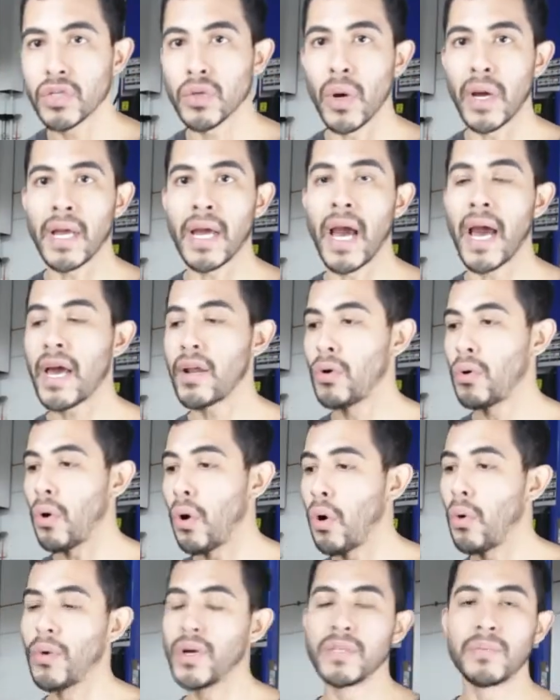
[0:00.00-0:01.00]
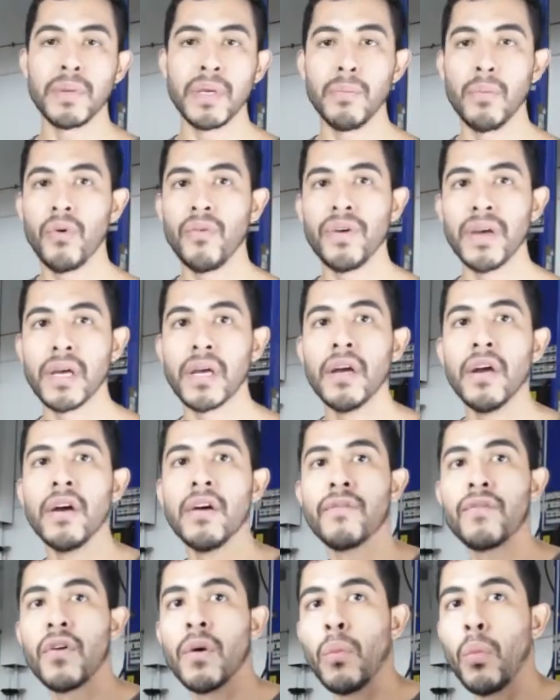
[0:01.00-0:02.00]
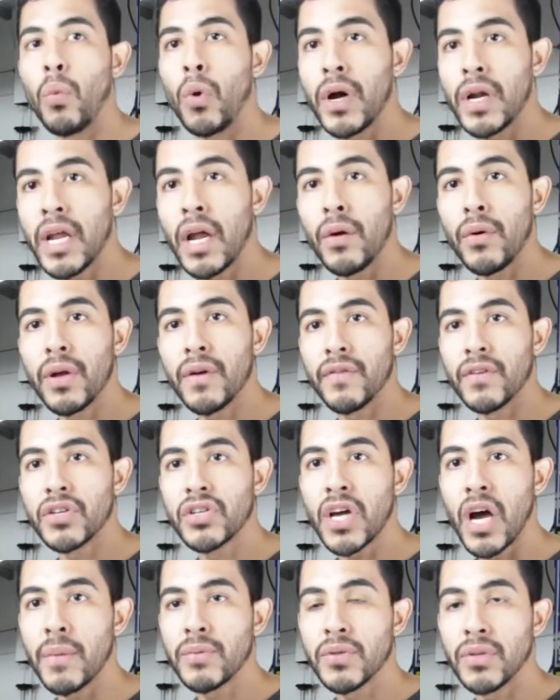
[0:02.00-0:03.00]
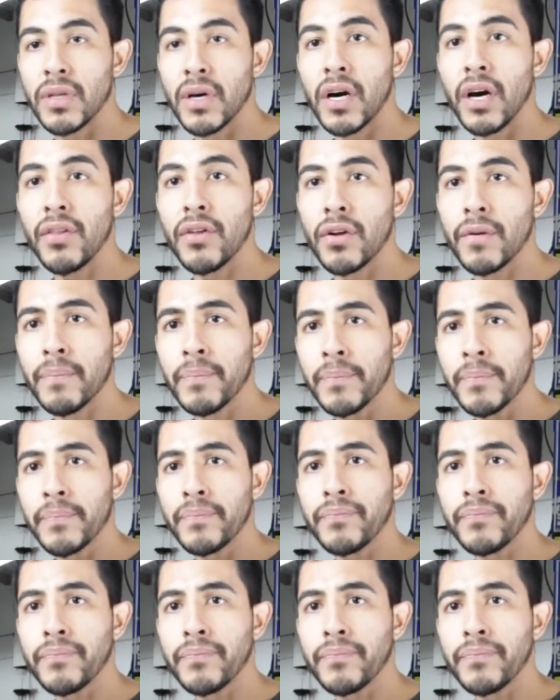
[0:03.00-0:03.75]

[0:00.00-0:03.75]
so I had to always be moving from one area of the shop to the other.